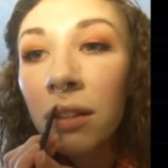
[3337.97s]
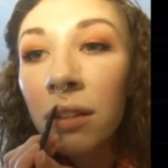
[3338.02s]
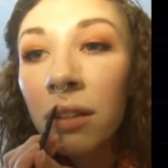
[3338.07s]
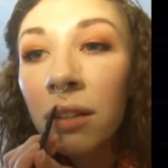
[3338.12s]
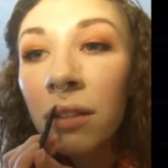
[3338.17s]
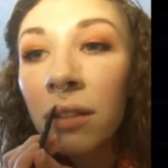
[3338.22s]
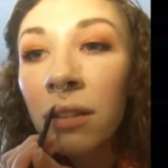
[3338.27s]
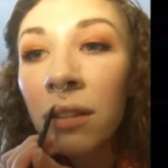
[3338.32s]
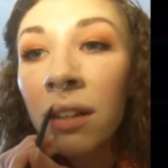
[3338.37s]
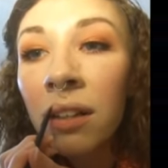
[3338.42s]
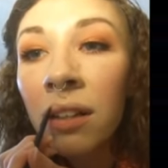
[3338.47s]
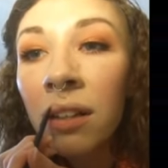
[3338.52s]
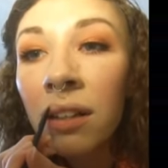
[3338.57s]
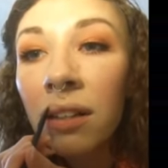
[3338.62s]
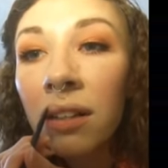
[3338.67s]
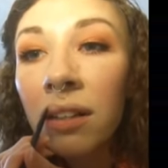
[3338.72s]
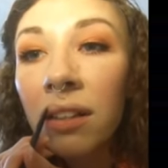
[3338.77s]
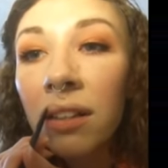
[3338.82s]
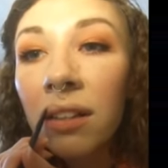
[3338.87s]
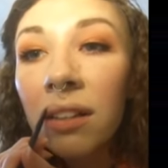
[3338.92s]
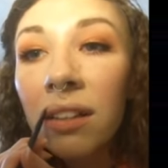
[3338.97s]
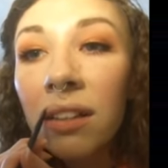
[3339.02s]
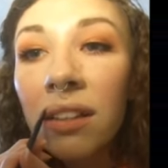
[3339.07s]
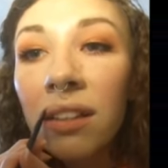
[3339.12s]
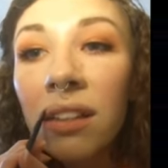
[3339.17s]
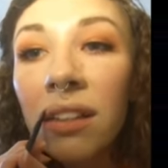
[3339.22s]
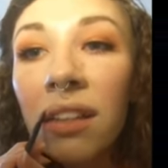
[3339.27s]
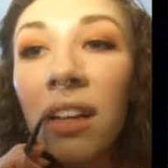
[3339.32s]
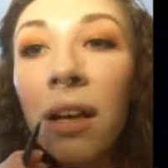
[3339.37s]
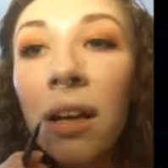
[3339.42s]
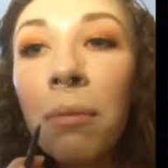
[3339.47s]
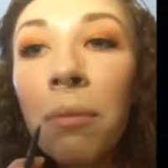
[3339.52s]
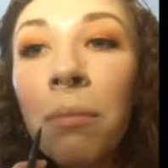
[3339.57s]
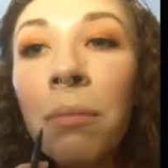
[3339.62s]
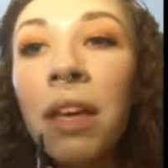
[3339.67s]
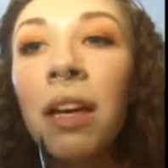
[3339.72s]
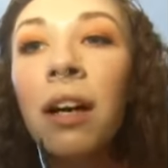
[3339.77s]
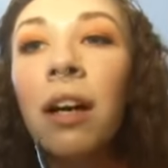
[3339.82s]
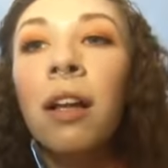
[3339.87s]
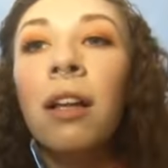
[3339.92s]
do not
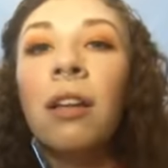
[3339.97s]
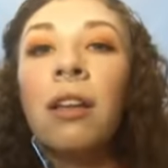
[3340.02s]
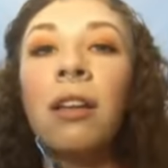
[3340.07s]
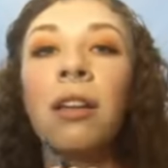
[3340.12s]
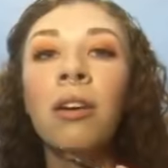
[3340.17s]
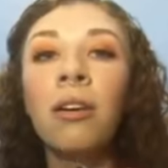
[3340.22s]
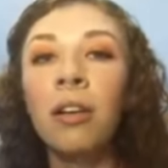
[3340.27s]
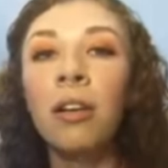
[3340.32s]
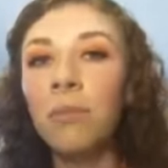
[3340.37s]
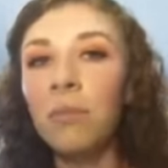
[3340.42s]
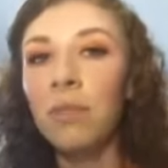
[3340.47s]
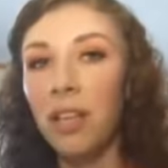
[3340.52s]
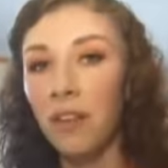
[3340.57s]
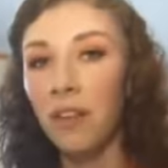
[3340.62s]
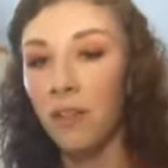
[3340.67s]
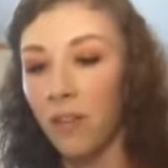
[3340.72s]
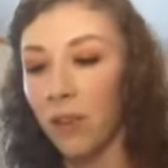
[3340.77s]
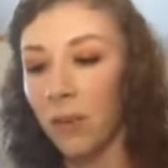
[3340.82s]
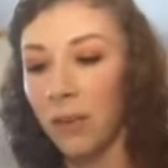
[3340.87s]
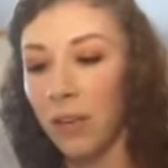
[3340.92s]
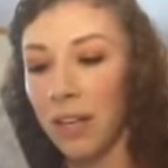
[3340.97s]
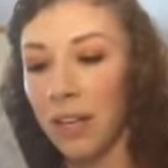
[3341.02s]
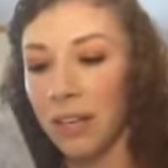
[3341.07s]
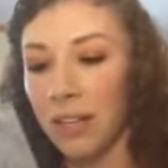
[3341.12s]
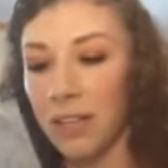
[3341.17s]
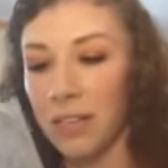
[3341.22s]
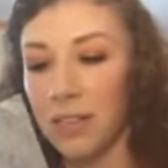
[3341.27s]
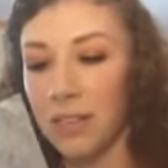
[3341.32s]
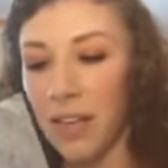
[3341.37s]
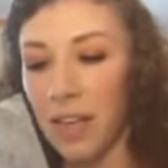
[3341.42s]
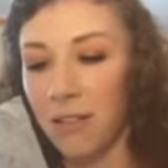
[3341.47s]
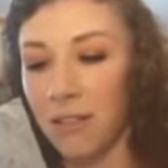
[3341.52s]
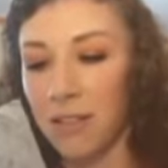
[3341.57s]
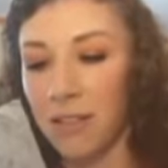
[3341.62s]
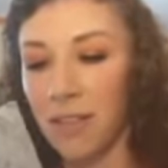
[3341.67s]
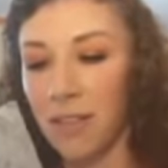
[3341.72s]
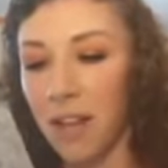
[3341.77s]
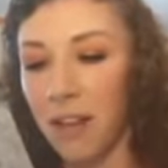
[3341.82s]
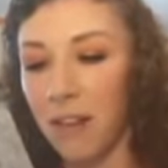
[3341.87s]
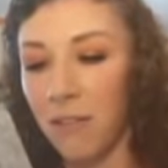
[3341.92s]
be alarmed if you get this
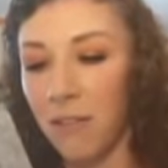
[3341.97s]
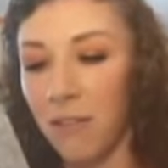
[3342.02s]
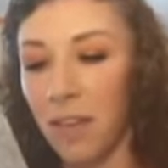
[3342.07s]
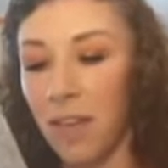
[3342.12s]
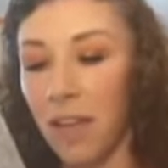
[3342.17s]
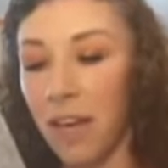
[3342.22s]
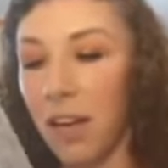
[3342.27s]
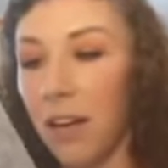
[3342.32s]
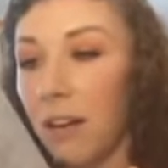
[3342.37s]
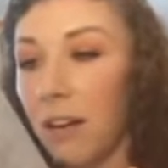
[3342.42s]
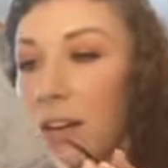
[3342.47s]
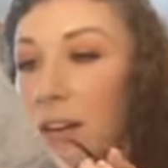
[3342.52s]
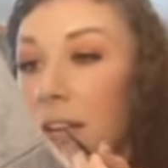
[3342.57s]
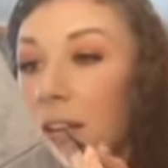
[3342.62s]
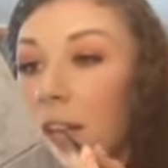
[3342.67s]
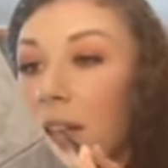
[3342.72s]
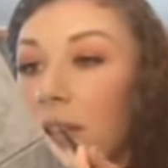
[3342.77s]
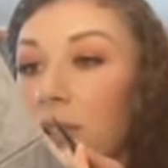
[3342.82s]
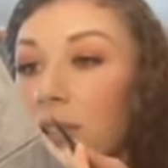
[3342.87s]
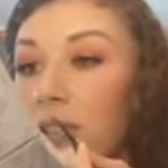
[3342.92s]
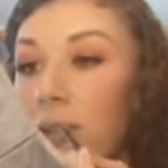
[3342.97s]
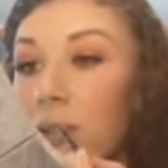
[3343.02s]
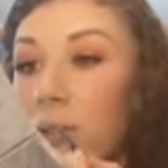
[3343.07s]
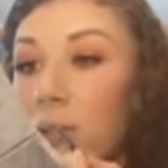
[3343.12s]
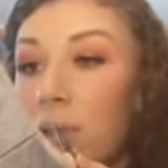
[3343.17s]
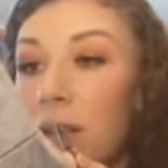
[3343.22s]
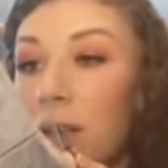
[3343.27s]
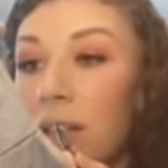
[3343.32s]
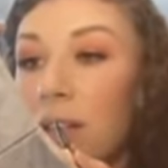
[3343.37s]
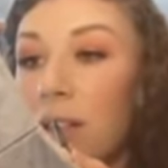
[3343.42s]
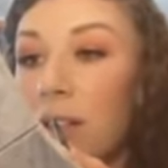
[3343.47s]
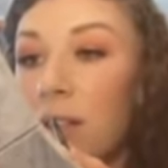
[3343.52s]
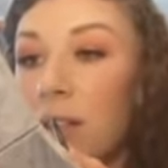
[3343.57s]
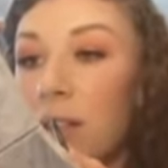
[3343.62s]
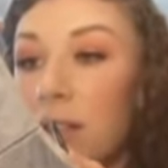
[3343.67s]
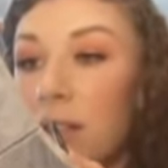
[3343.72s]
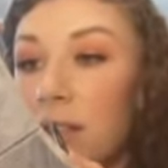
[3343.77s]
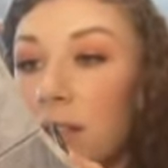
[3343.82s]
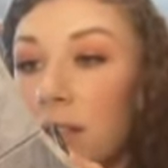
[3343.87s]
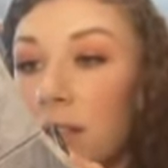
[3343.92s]
outside of the area that you want
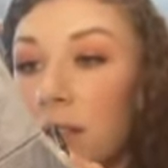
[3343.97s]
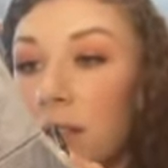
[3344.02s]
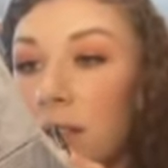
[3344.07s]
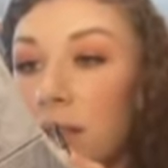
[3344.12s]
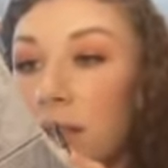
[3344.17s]
it.